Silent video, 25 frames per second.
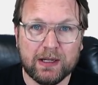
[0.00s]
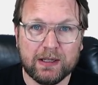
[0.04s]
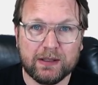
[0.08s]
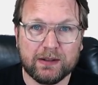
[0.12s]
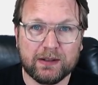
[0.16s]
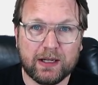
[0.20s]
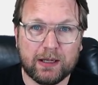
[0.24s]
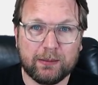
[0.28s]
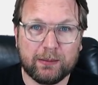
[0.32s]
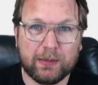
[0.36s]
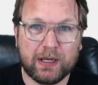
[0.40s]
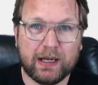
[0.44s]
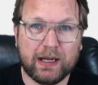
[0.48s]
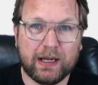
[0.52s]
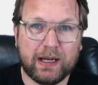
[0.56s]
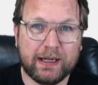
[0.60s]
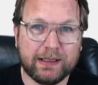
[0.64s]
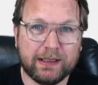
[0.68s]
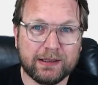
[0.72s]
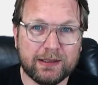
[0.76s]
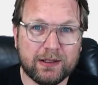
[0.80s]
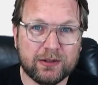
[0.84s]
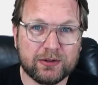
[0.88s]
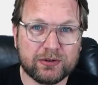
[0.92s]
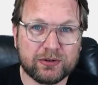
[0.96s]
Now, I
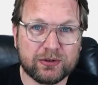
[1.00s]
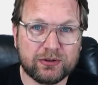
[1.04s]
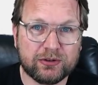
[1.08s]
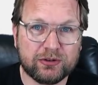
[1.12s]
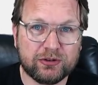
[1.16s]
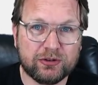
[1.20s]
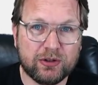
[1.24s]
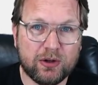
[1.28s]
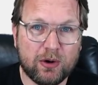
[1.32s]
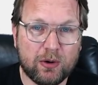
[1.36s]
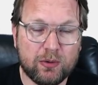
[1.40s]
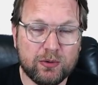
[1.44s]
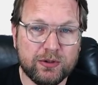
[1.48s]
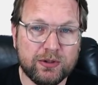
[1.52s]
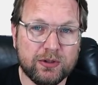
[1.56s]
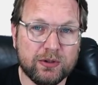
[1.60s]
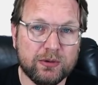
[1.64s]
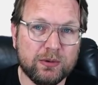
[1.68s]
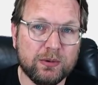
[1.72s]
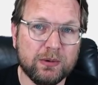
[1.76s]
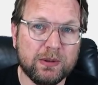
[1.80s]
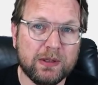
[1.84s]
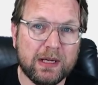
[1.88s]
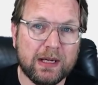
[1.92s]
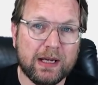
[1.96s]
can also show
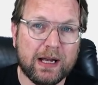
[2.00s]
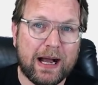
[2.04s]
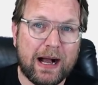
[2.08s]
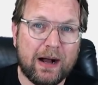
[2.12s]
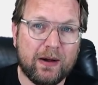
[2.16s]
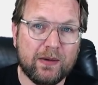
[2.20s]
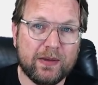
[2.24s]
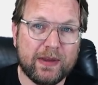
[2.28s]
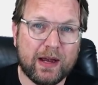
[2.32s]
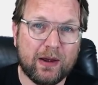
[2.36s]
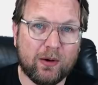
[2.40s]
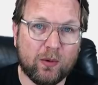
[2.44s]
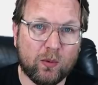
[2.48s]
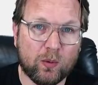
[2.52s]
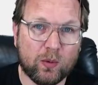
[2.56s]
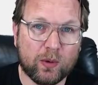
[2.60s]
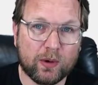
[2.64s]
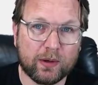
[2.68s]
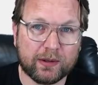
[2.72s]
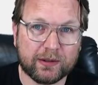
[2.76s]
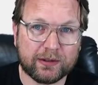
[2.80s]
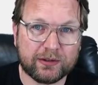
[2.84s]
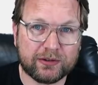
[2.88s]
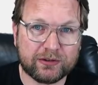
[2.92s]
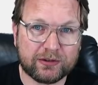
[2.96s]
you how that
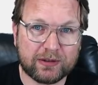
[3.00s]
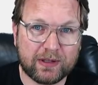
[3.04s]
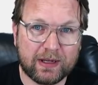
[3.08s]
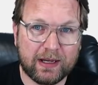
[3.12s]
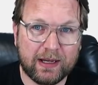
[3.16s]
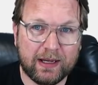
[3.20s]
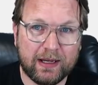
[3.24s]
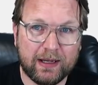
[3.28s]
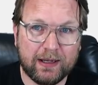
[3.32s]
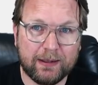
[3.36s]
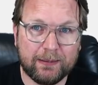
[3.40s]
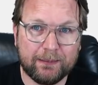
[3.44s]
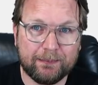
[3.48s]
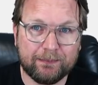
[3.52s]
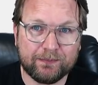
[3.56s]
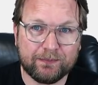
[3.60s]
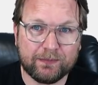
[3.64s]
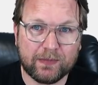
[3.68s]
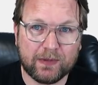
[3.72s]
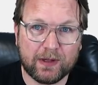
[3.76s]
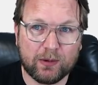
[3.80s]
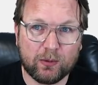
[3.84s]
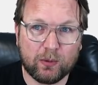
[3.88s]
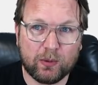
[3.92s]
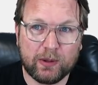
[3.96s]
works.
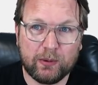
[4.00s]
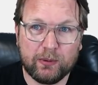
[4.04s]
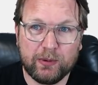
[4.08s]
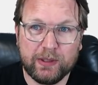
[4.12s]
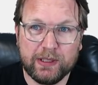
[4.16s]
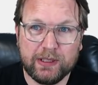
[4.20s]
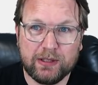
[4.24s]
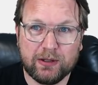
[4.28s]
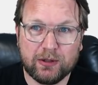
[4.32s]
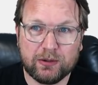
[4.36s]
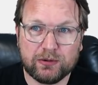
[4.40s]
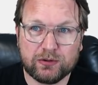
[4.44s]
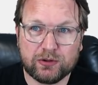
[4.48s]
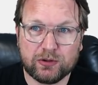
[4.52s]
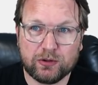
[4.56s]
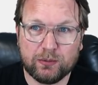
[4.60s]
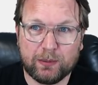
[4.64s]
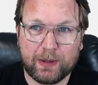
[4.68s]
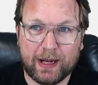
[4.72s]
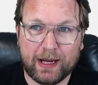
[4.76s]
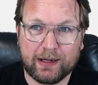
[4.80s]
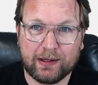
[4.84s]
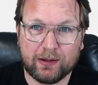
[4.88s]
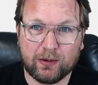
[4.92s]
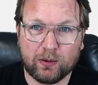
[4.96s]
When we go to
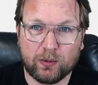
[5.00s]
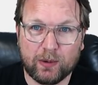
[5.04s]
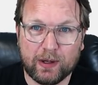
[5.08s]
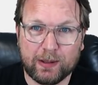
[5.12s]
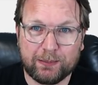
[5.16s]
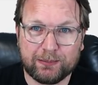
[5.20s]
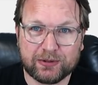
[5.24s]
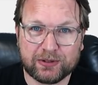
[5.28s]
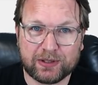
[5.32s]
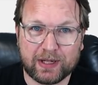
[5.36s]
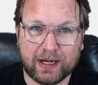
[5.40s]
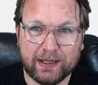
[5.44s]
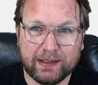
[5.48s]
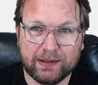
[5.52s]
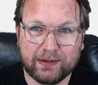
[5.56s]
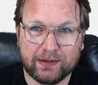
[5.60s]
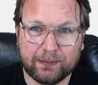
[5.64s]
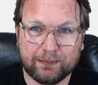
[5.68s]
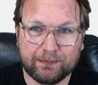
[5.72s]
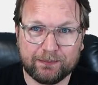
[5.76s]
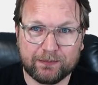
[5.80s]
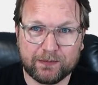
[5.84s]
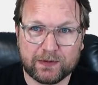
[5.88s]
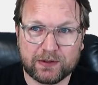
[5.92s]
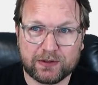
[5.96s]
my website,
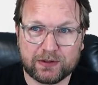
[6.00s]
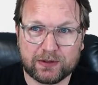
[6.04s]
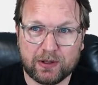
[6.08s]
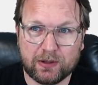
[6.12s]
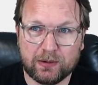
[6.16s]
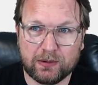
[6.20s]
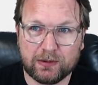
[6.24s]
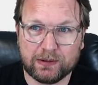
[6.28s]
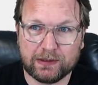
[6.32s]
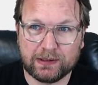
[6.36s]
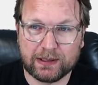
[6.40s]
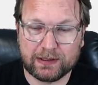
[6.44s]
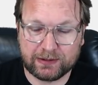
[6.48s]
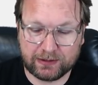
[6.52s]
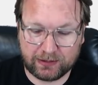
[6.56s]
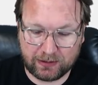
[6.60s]
so let's